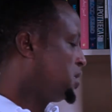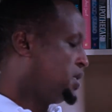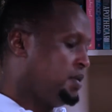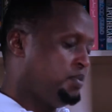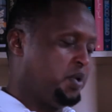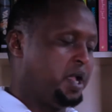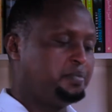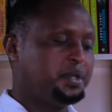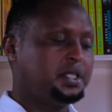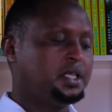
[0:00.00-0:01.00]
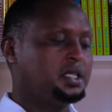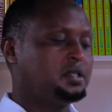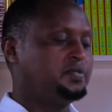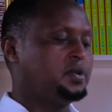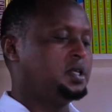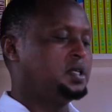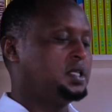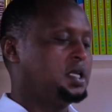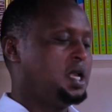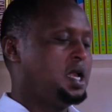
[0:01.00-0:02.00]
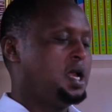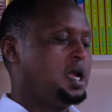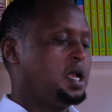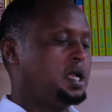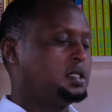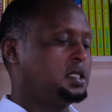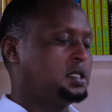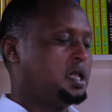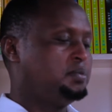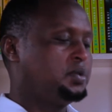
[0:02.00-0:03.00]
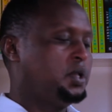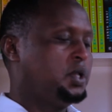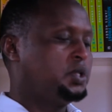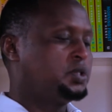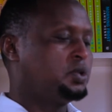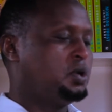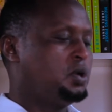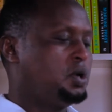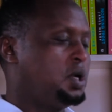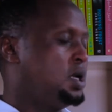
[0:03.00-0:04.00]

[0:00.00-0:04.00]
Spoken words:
time. We are repeating it for the time. So,